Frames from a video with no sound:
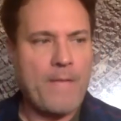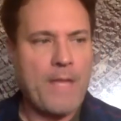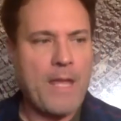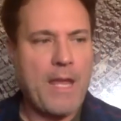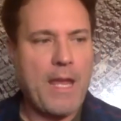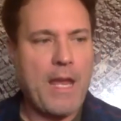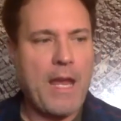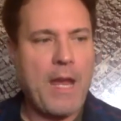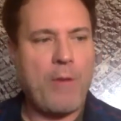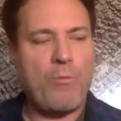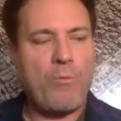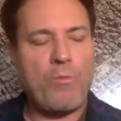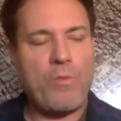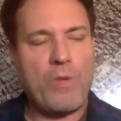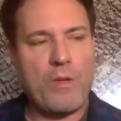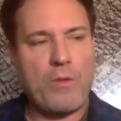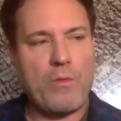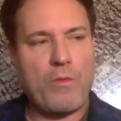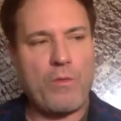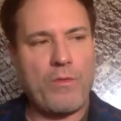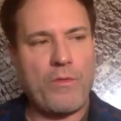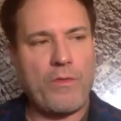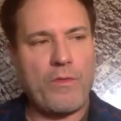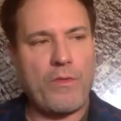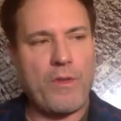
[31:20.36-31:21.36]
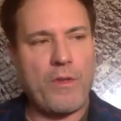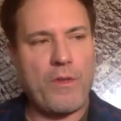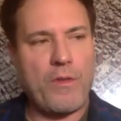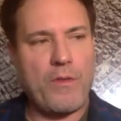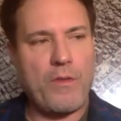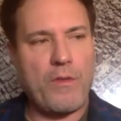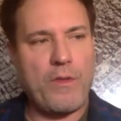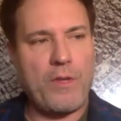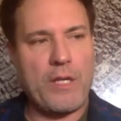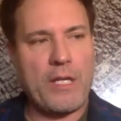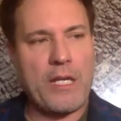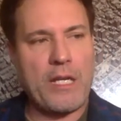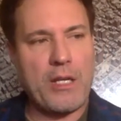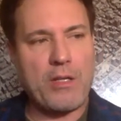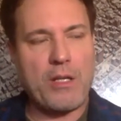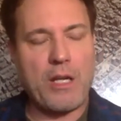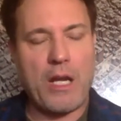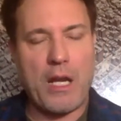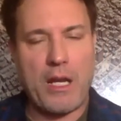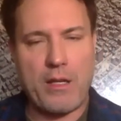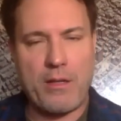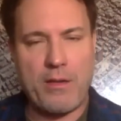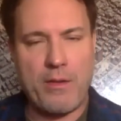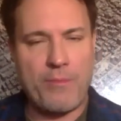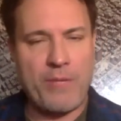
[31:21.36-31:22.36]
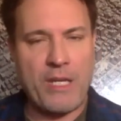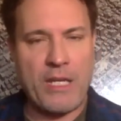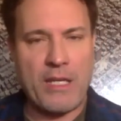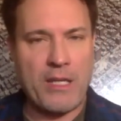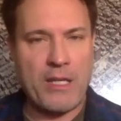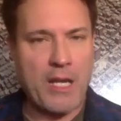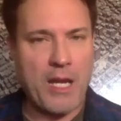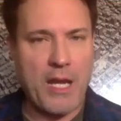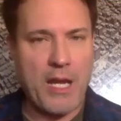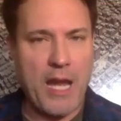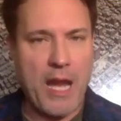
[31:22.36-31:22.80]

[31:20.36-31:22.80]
And here, I mean,